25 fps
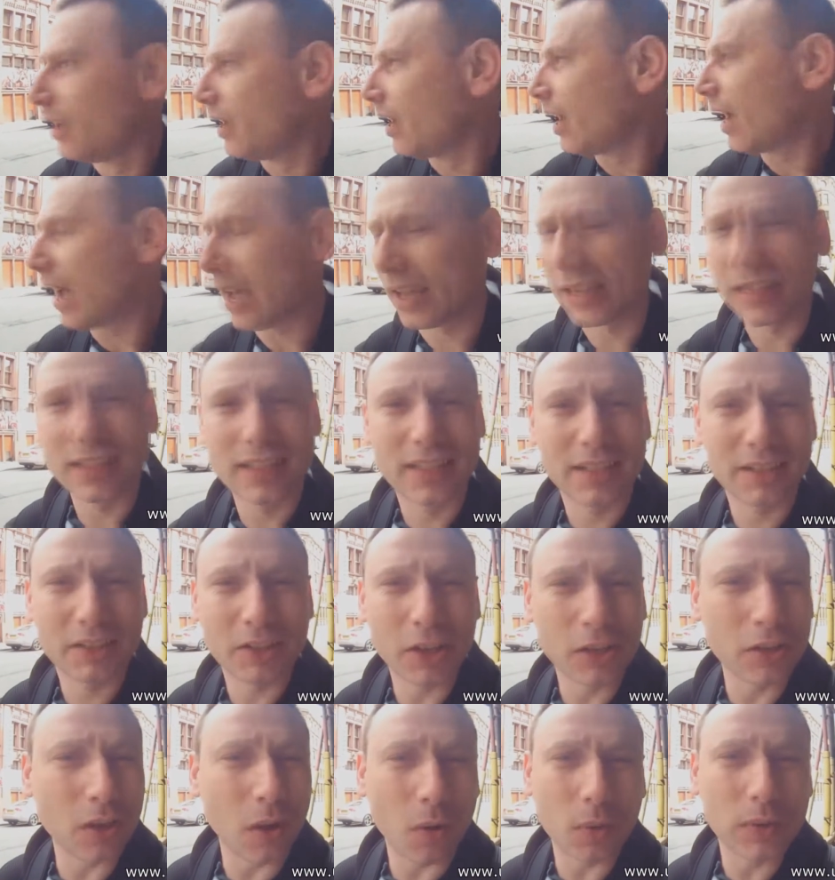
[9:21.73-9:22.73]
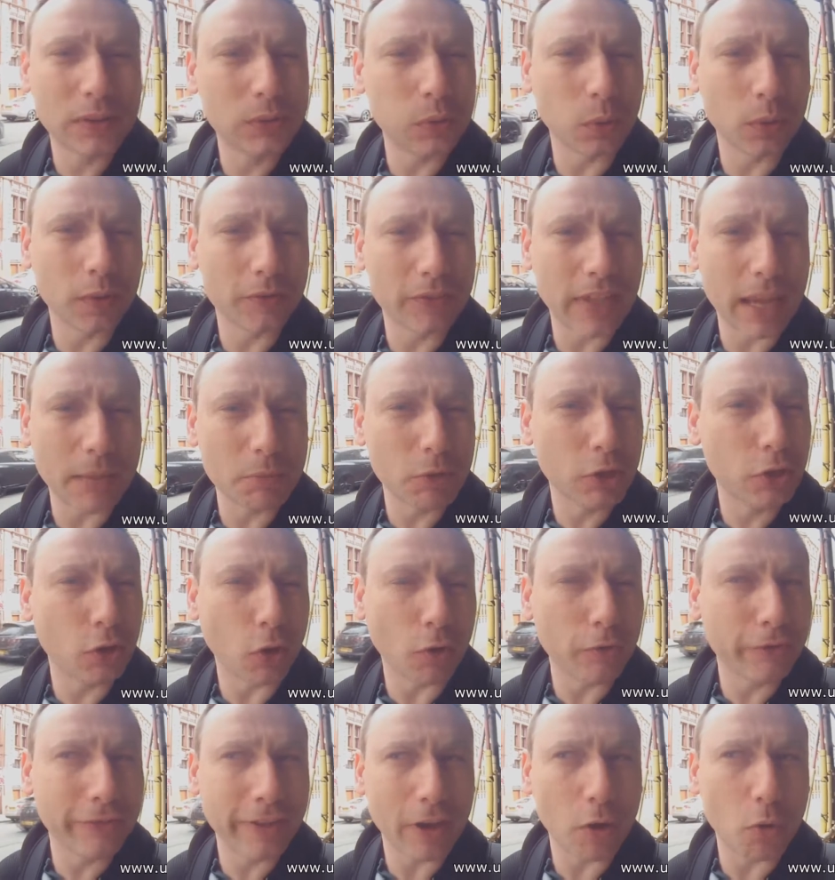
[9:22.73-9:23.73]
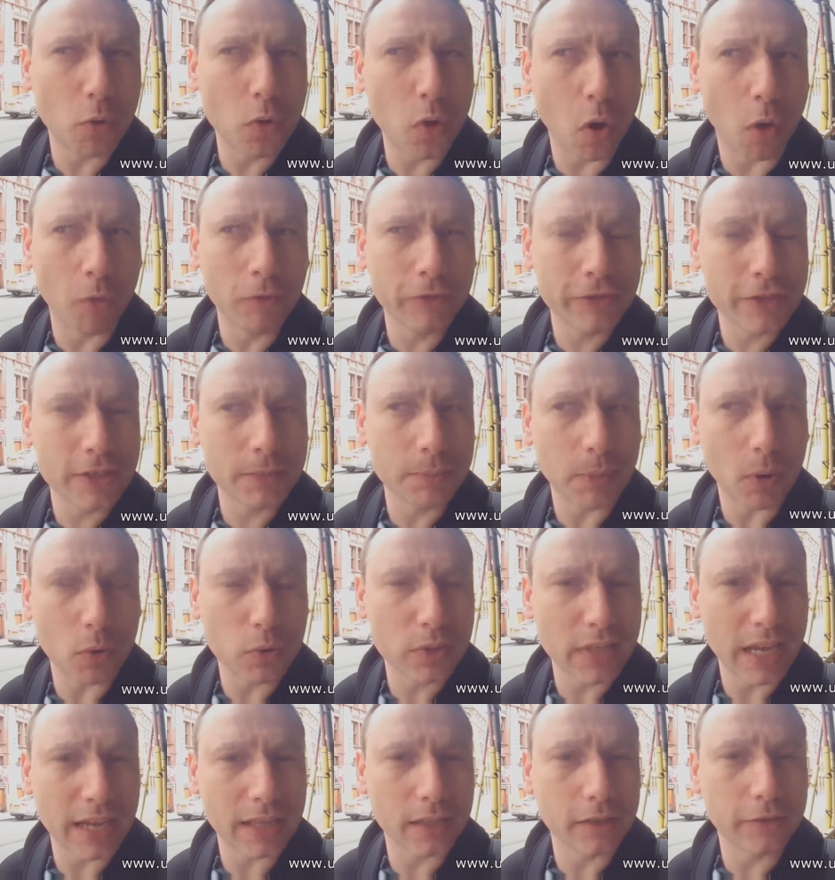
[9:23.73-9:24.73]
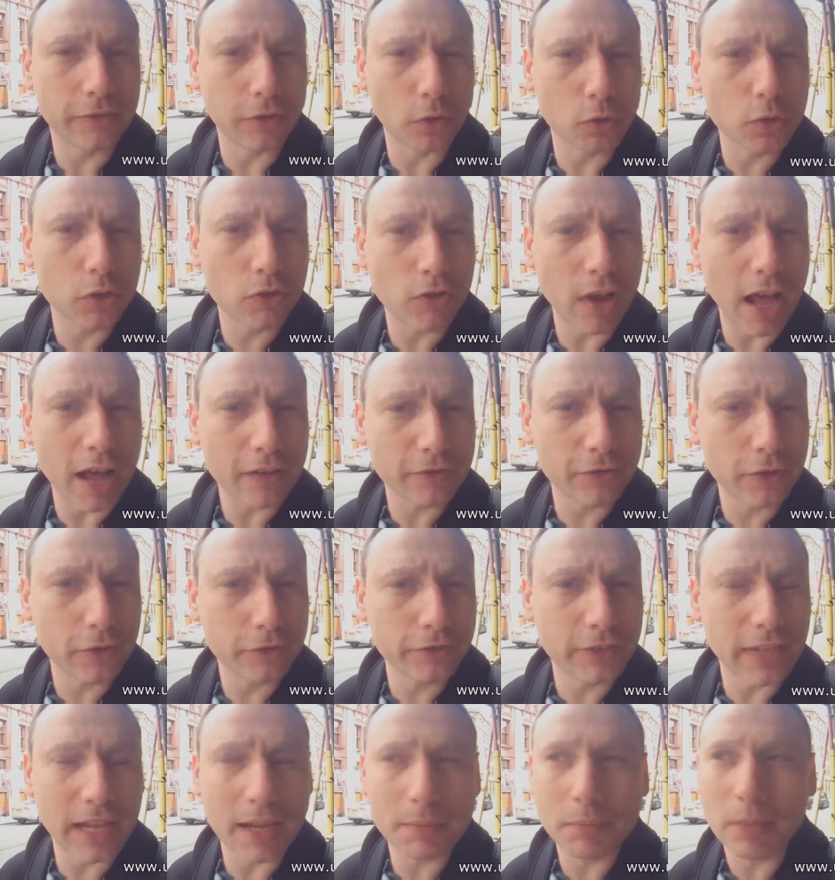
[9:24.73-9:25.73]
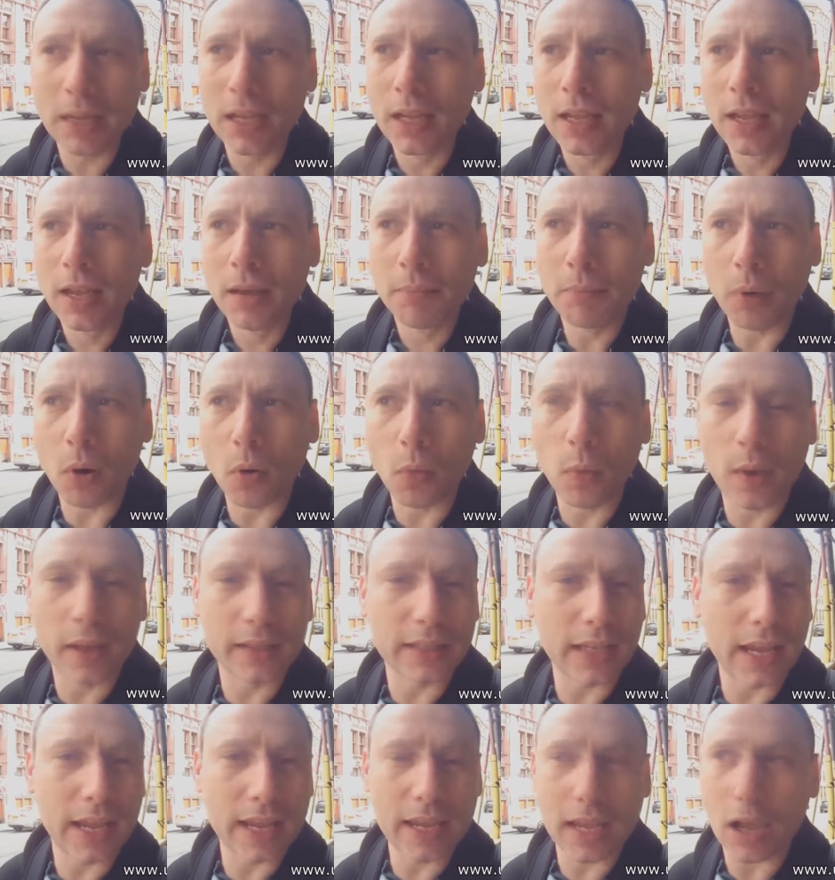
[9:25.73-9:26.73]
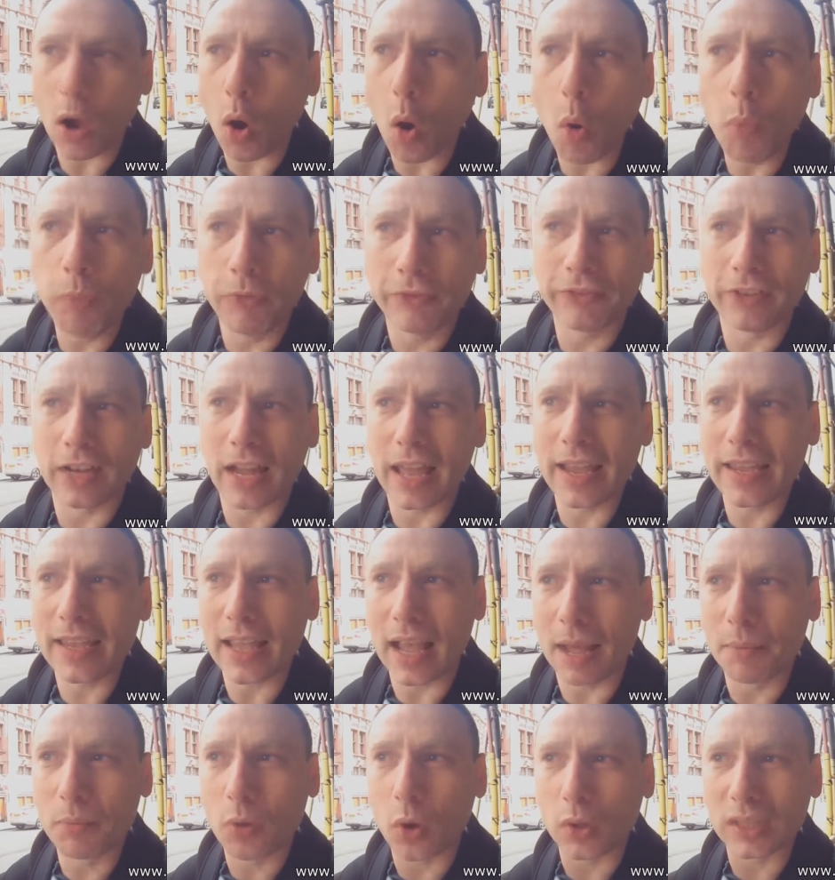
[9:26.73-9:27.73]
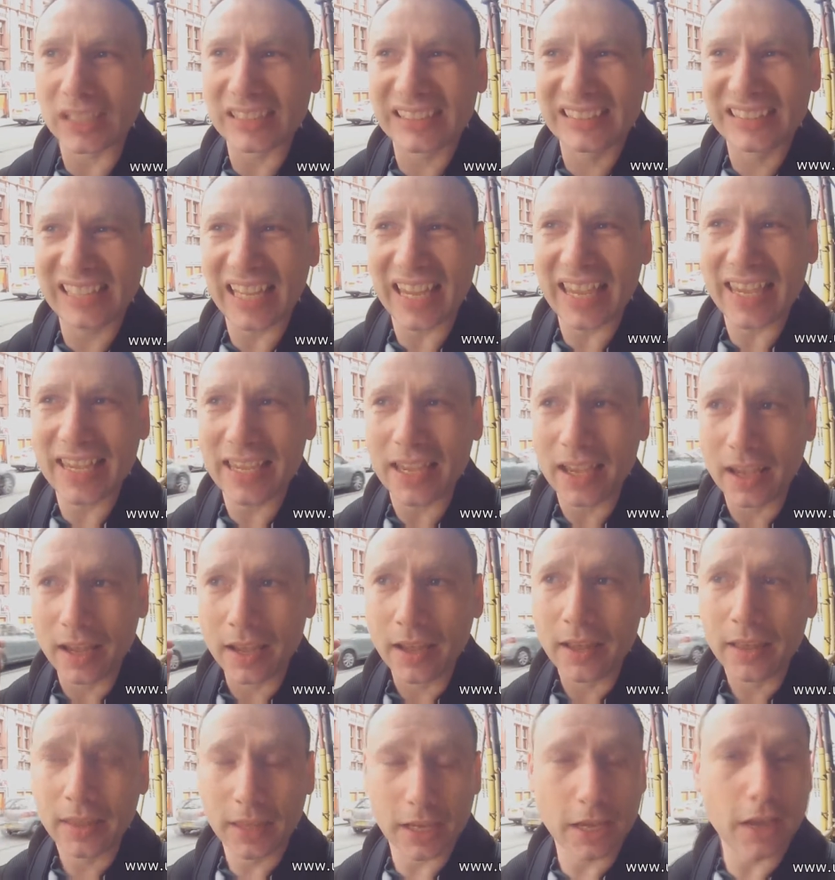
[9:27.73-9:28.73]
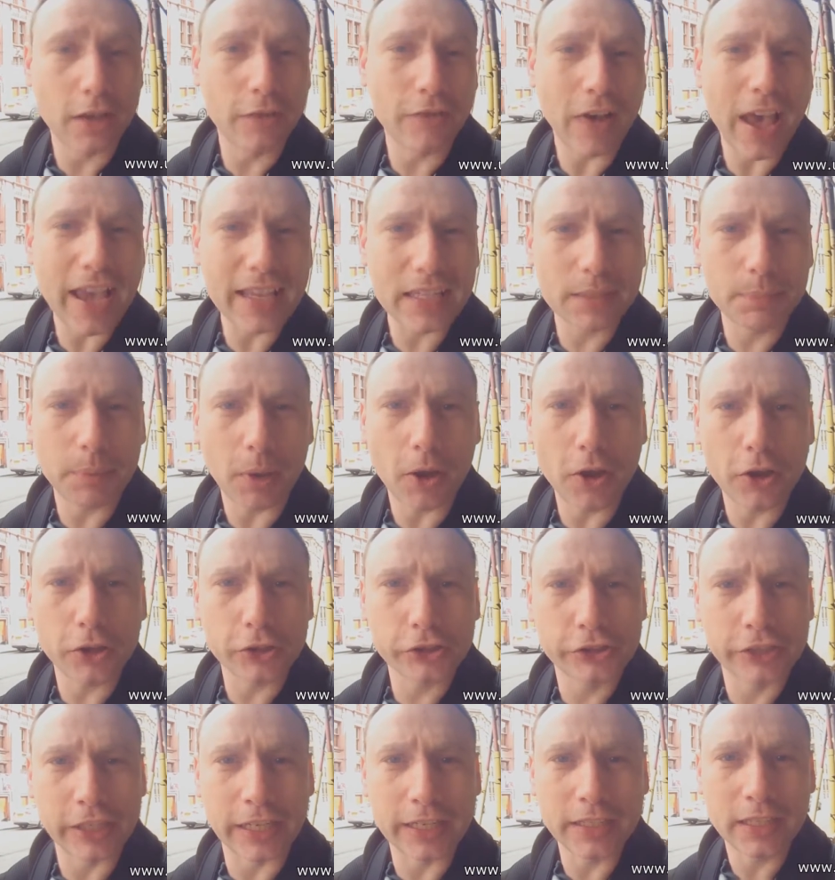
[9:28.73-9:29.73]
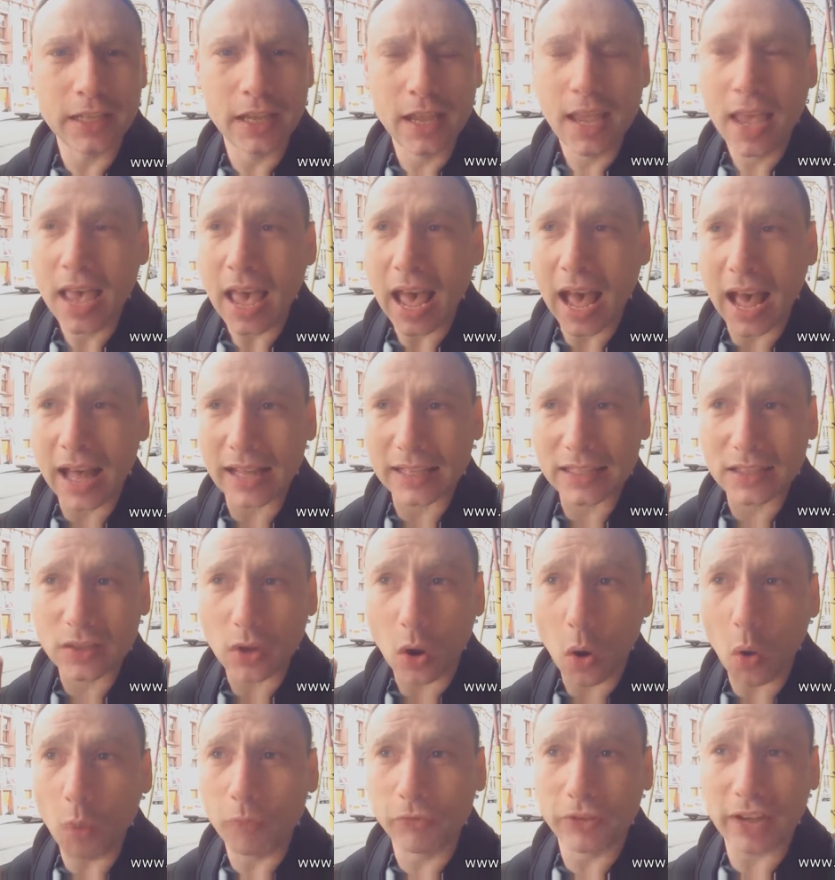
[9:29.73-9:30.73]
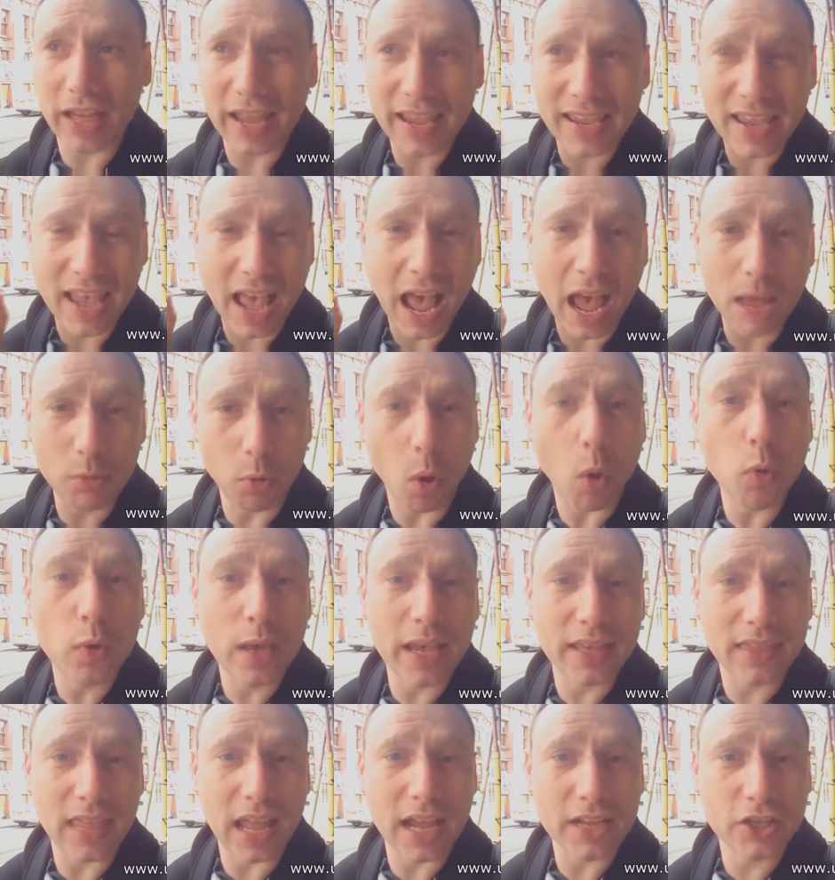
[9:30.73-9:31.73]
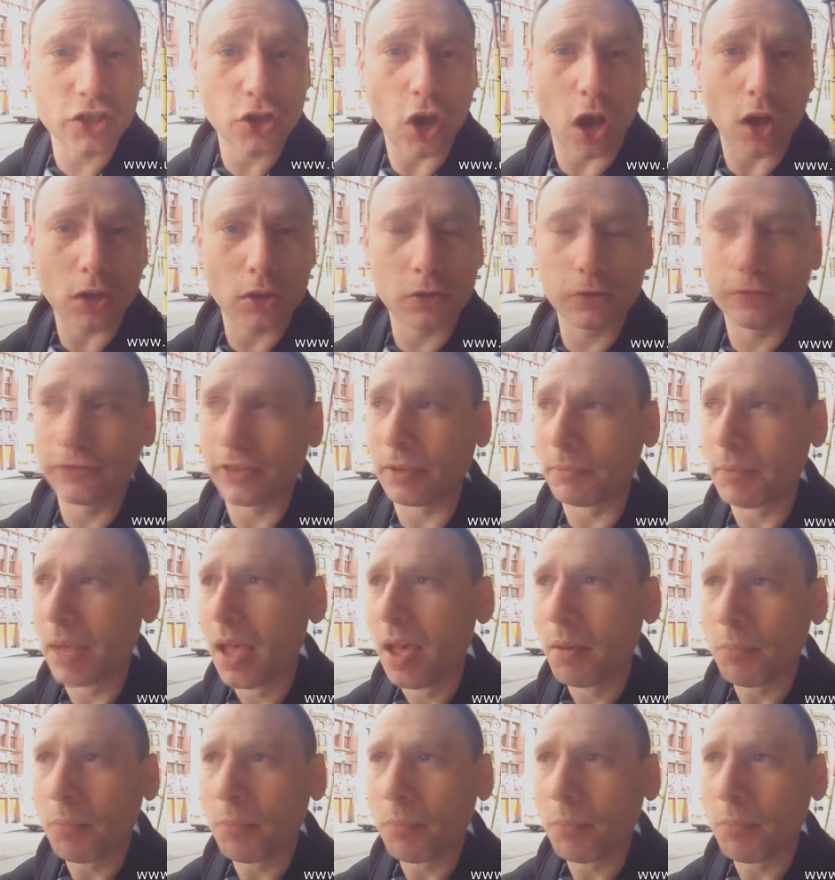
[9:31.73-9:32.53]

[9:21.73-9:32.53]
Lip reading: and you know, it's one of them you don't feel comfortable taking a photograph of them, but when hopefully I'm going to see the correct person, and hopefully I will get that shot of him.